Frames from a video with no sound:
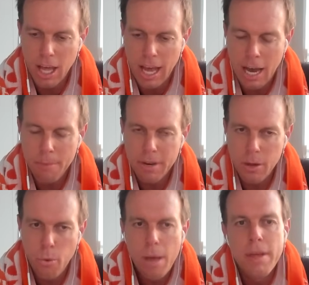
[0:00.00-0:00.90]
How many
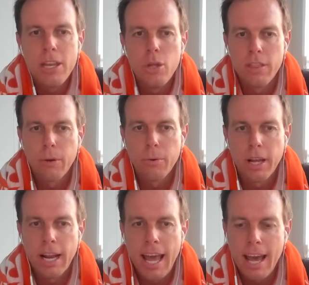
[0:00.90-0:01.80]
women do you think we're
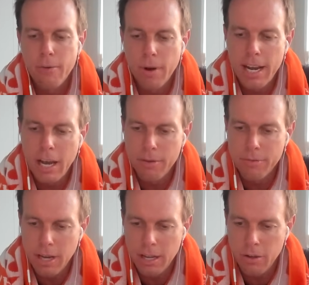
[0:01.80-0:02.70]
going to have? Right now we've
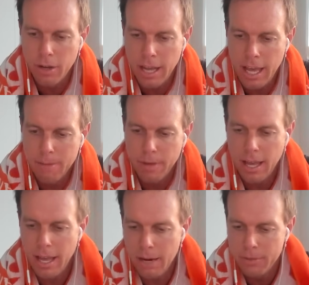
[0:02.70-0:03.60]
got, Anna
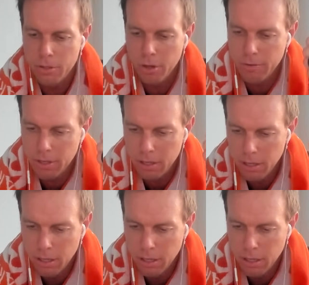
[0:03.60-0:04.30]
Masova.